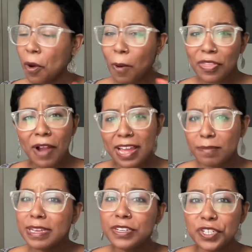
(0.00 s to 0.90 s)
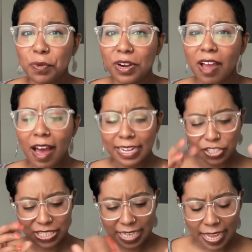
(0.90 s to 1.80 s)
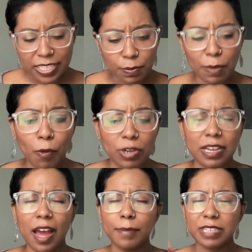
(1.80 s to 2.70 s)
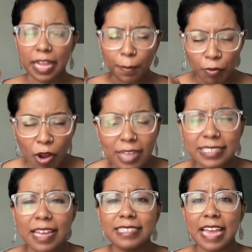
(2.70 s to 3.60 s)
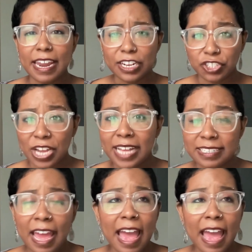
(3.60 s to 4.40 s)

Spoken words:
Whether I mean to or not, it just takes me more time to like process and ingest,